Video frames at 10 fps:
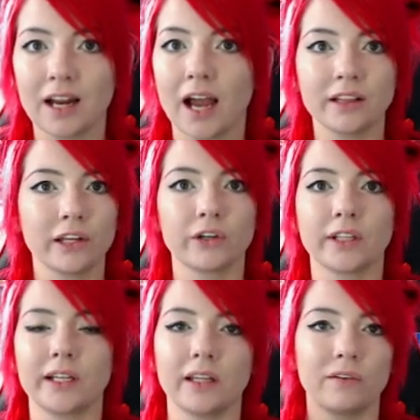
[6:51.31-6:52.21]
I
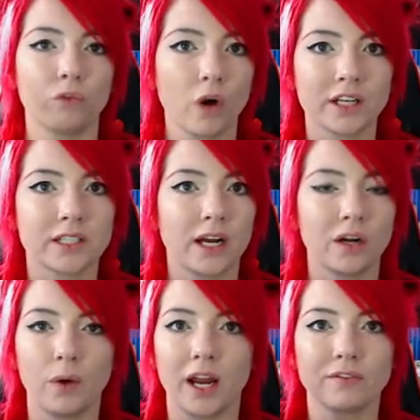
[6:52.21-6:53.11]
literally live one state
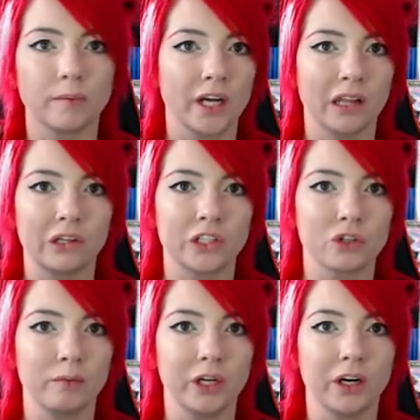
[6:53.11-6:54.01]
away from another
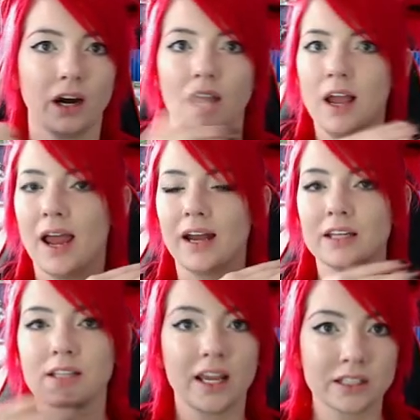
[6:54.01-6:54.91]
distributor and
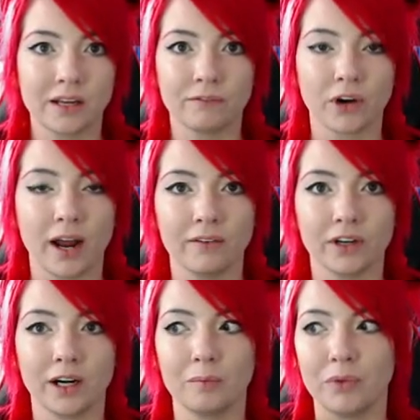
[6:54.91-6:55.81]
it takes them forever,